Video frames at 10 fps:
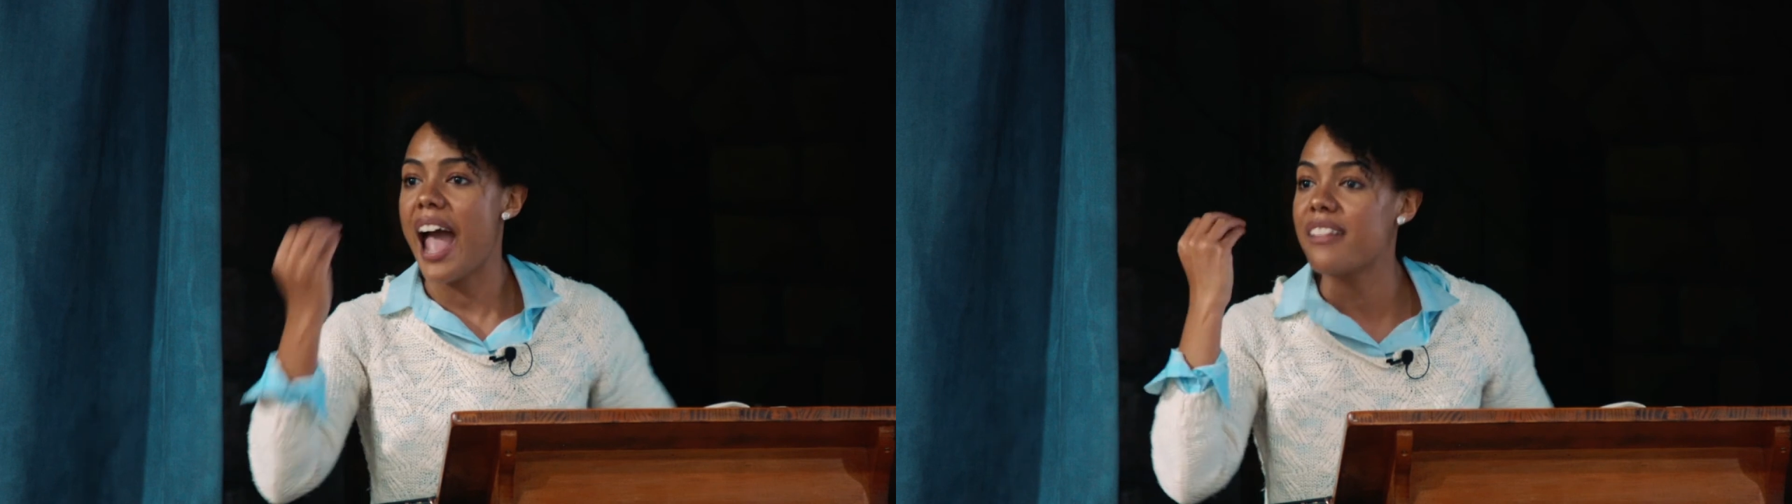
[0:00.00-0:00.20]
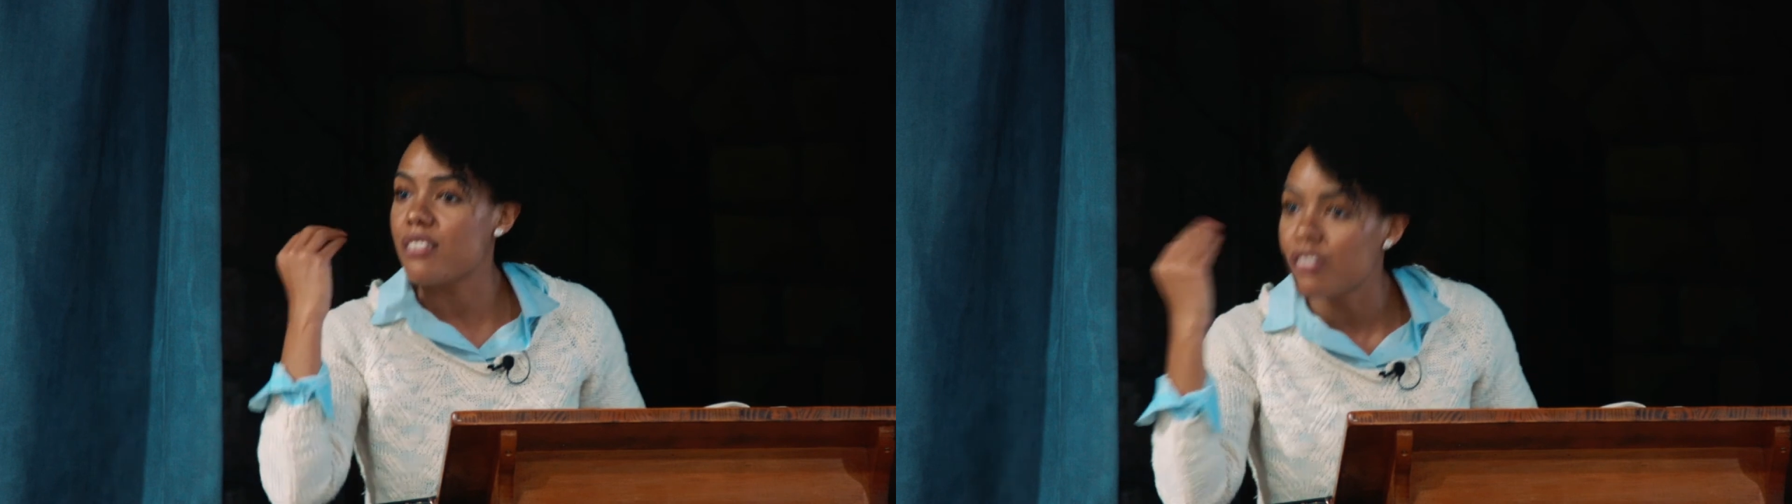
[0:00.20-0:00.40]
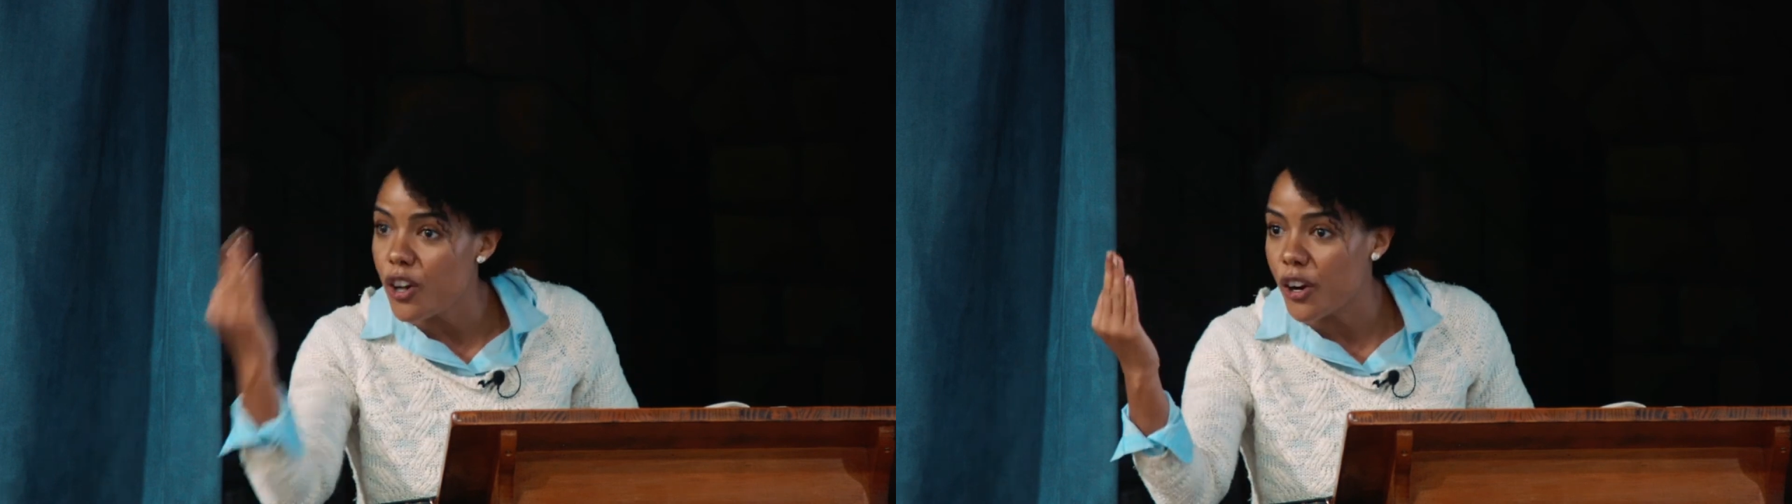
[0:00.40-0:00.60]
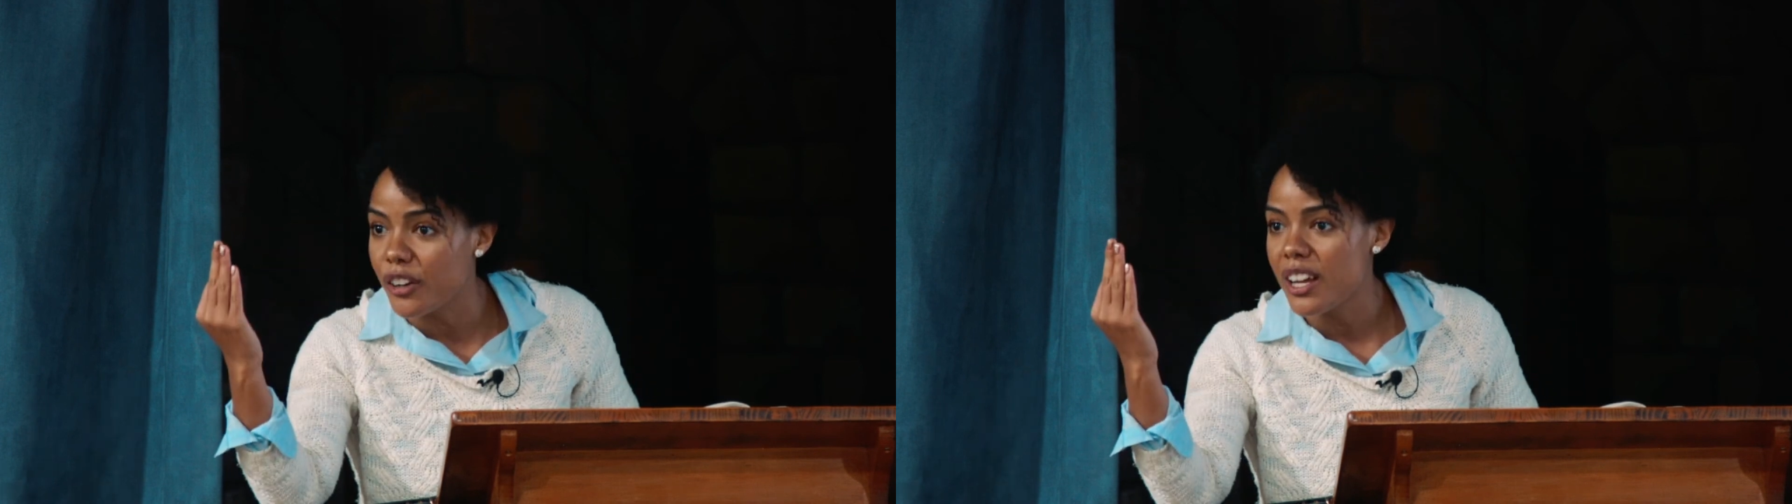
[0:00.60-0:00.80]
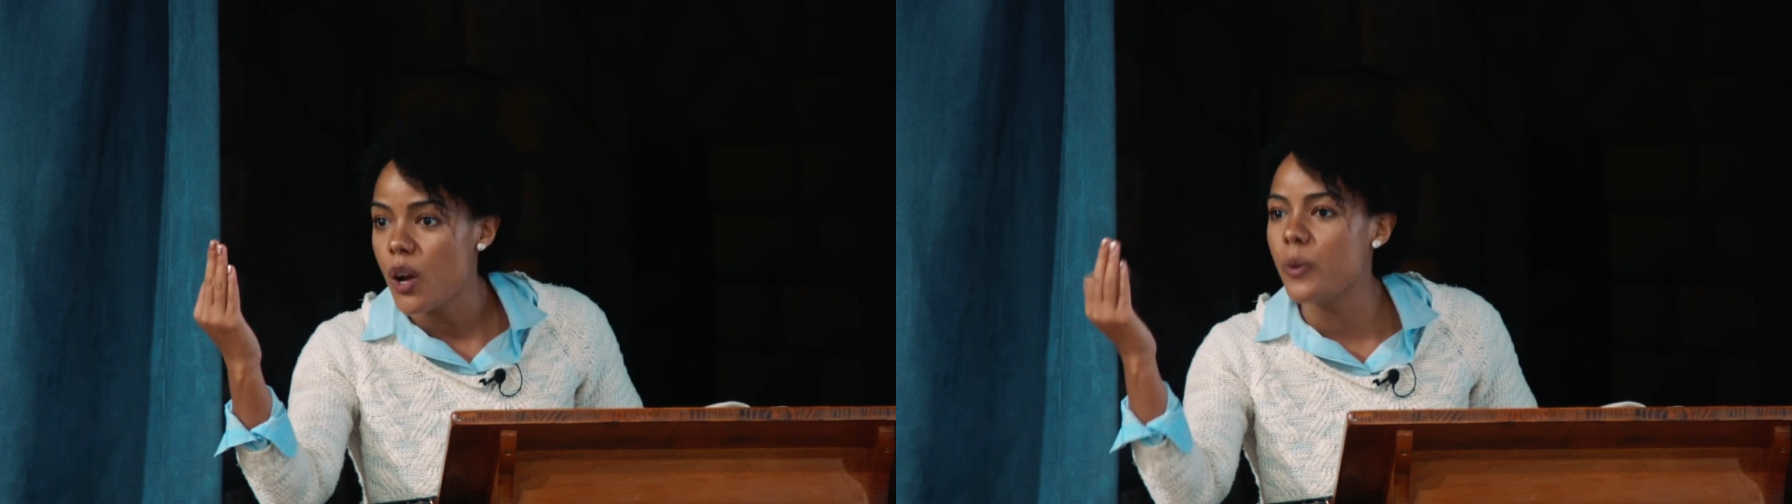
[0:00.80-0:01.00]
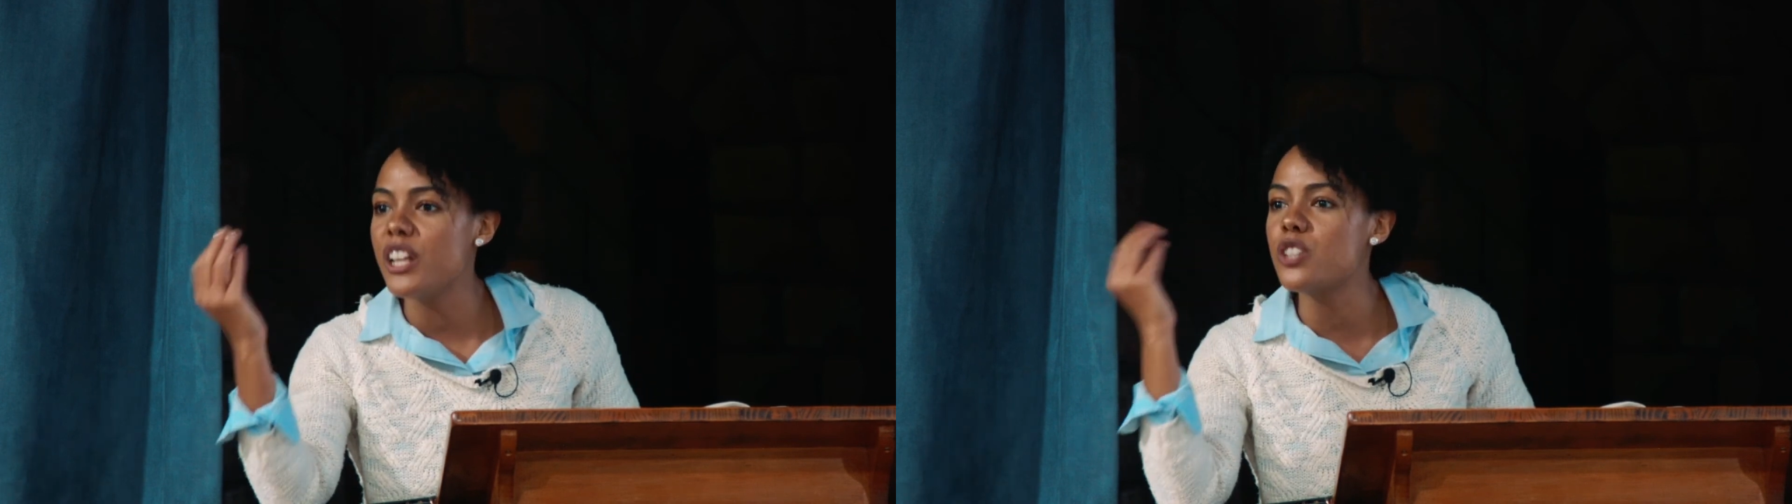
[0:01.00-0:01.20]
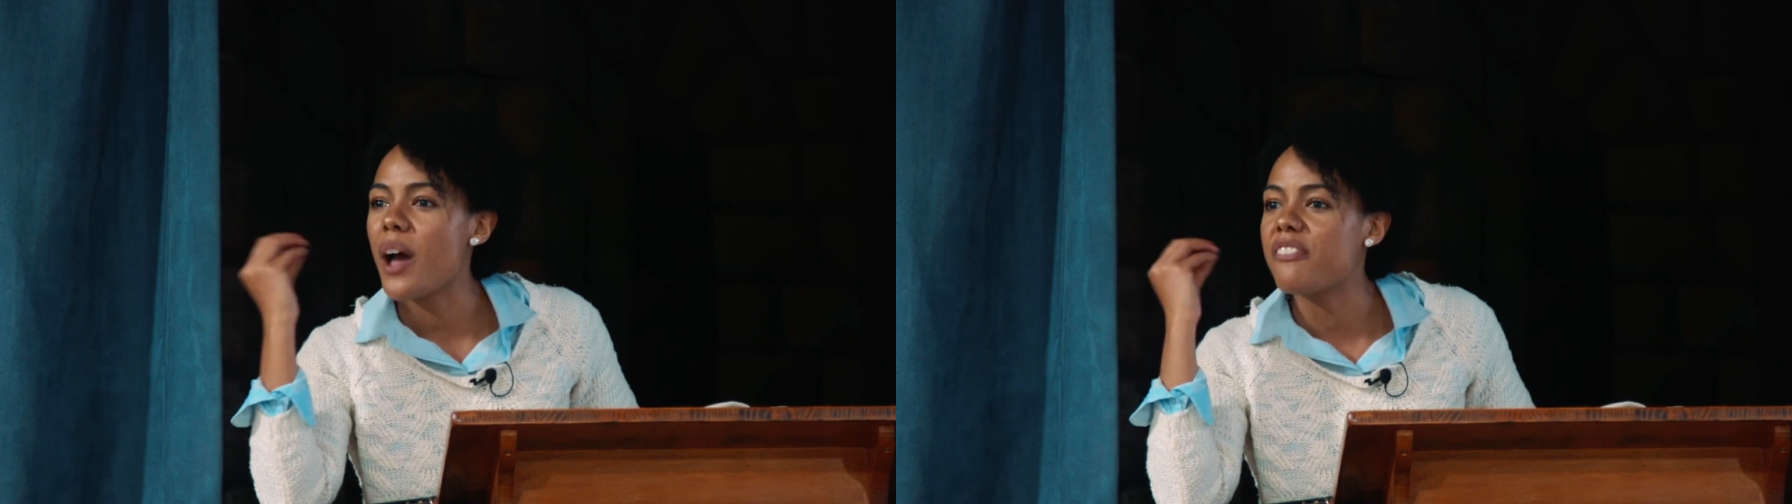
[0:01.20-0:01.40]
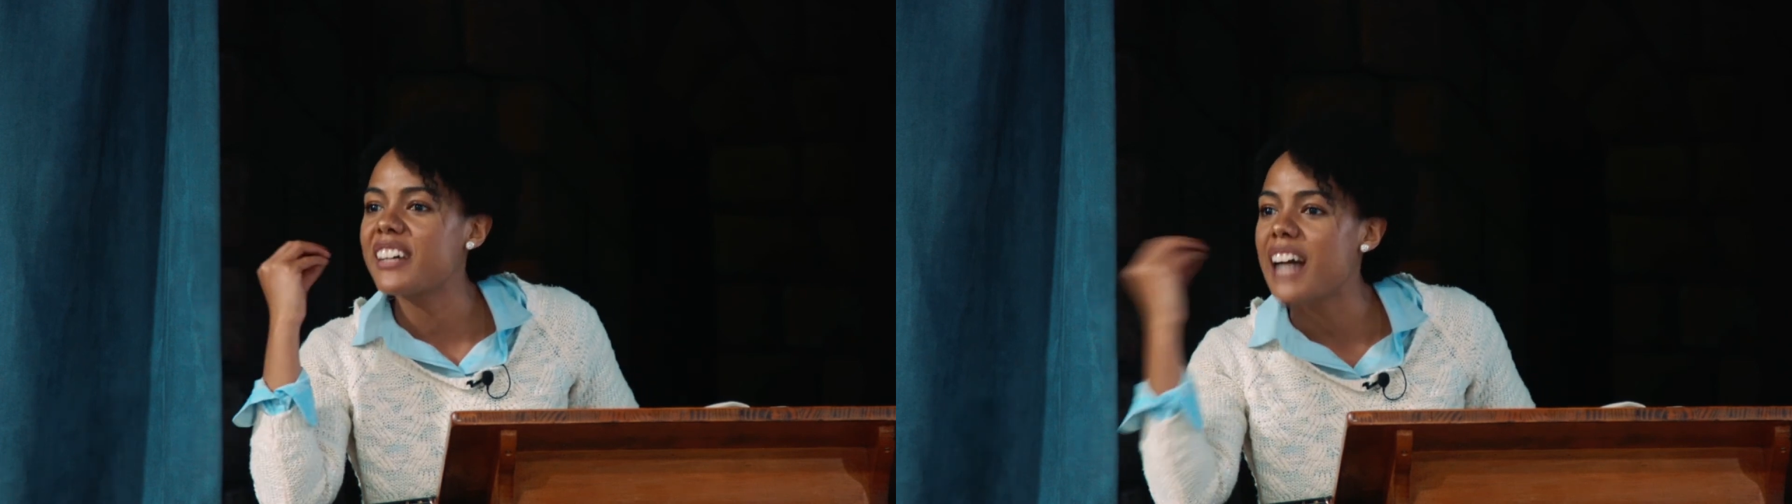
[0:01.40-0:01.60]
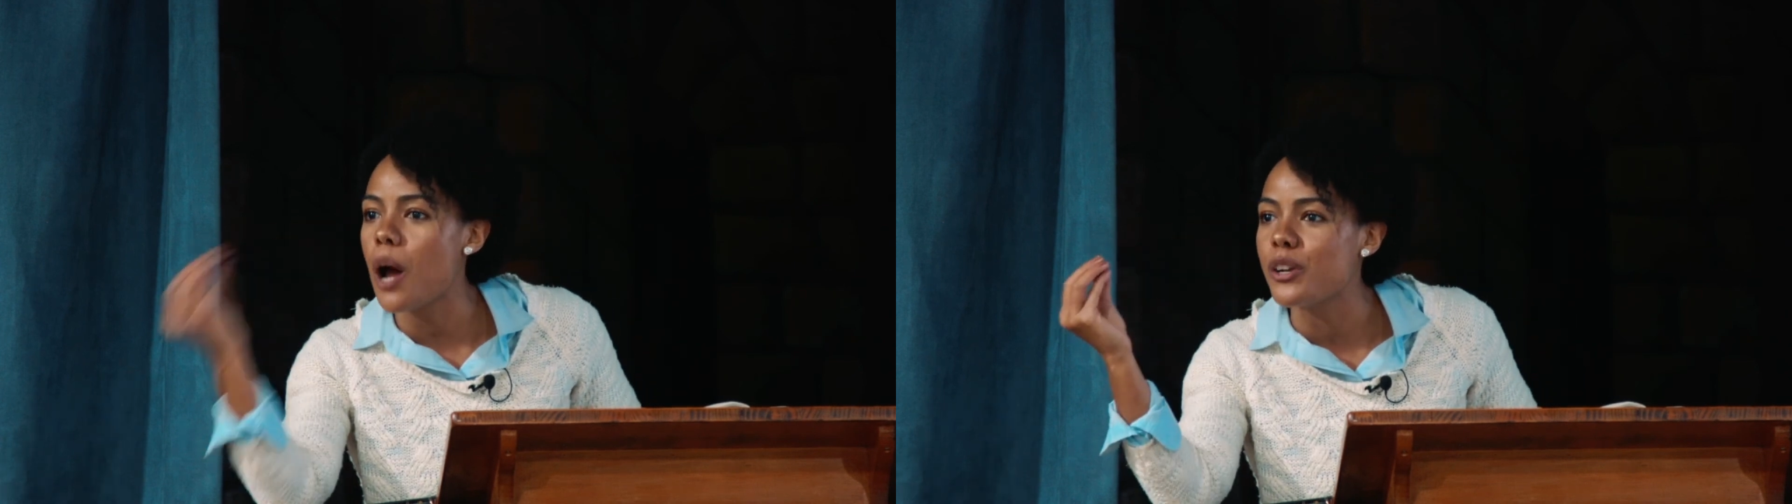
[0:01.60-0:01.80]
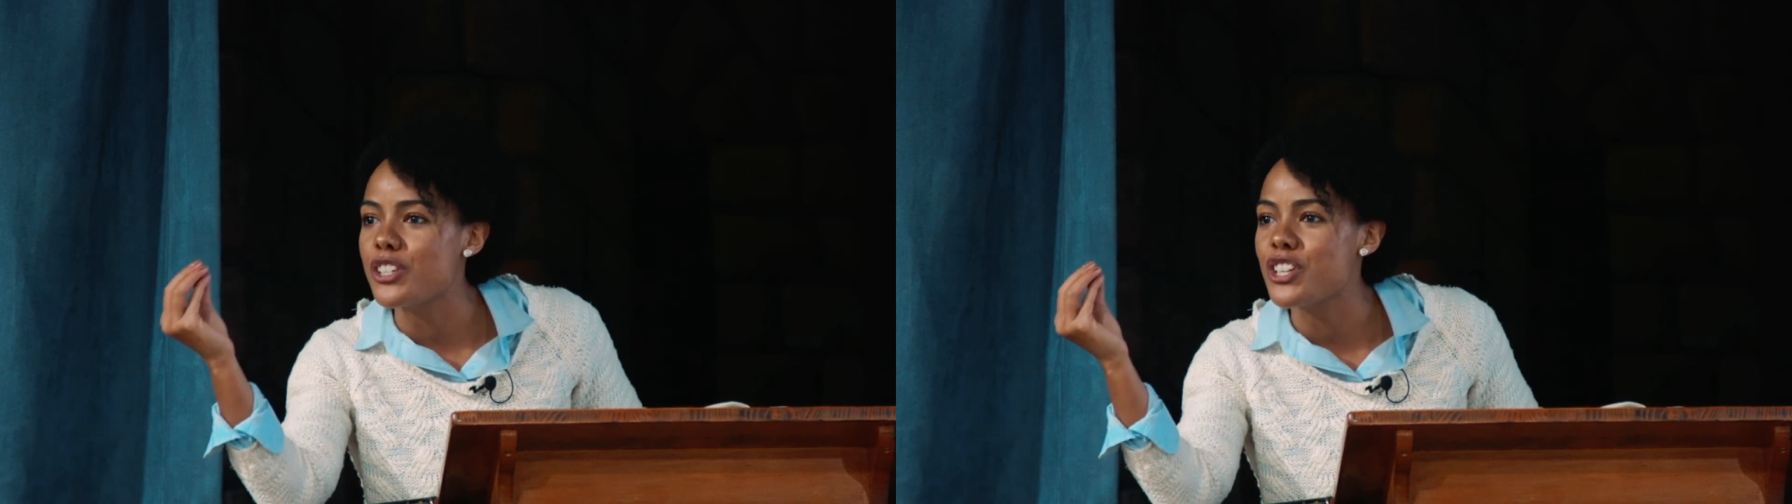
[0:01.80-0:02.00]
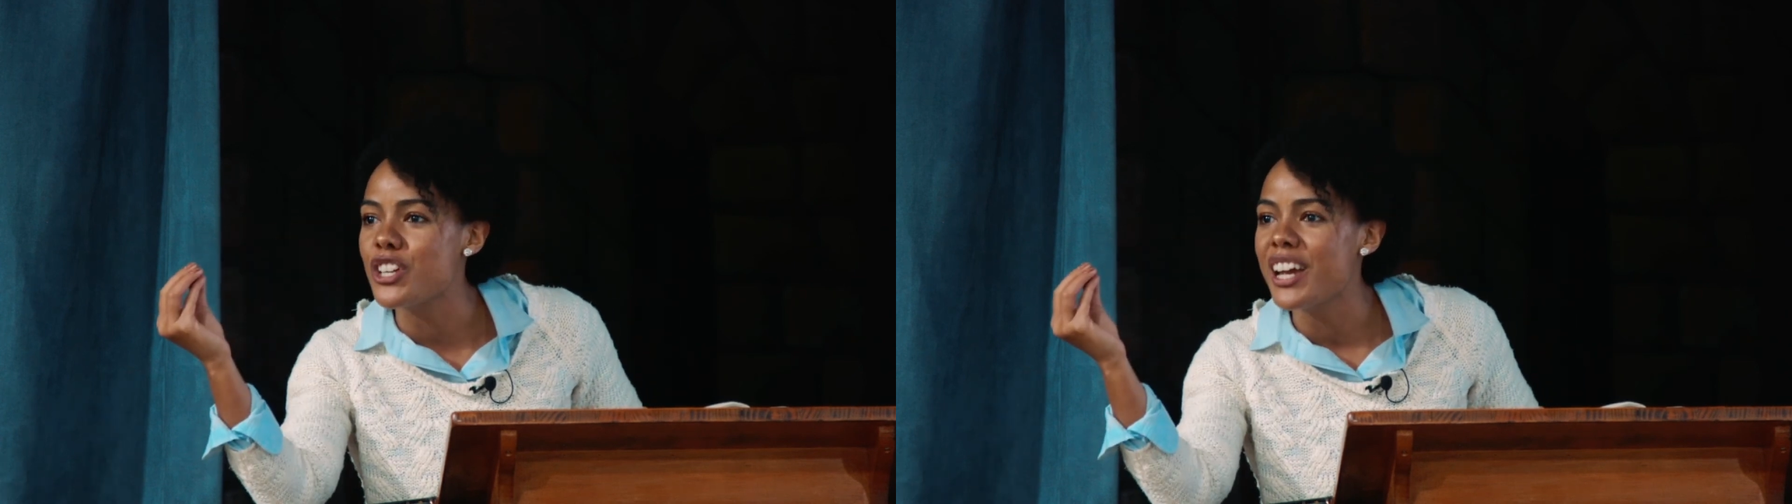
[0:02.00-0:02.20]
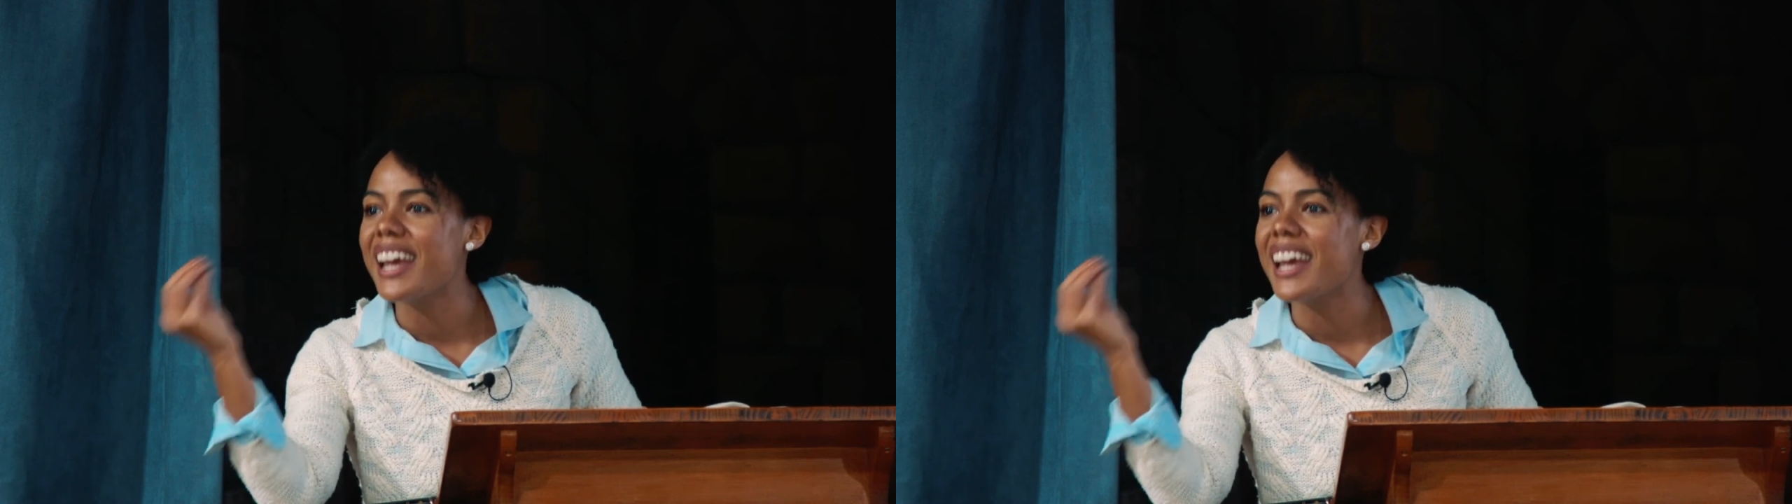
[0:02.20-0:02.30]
And the third, we need to have courage